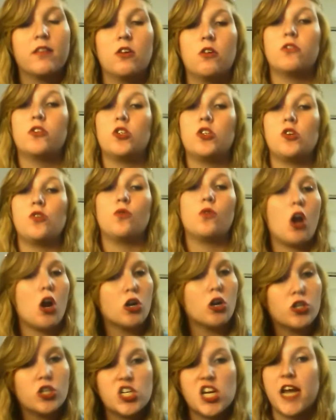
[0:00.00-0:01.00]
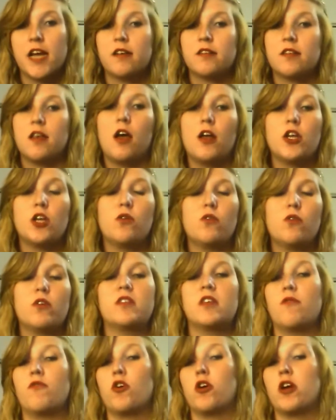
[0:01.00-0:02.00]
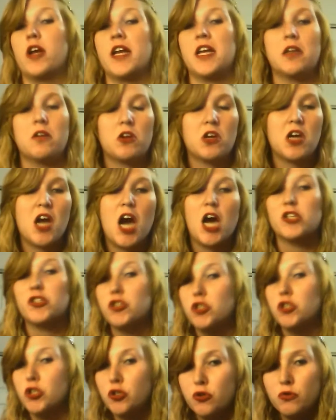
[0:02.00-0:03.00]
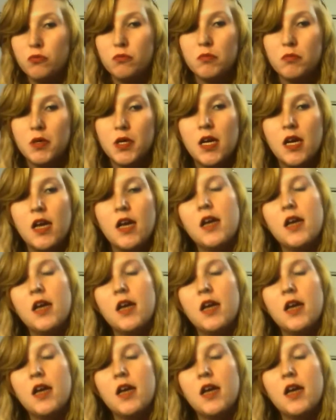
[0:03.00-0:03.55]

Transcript: They'll do guard checks on you to see if you're in costume,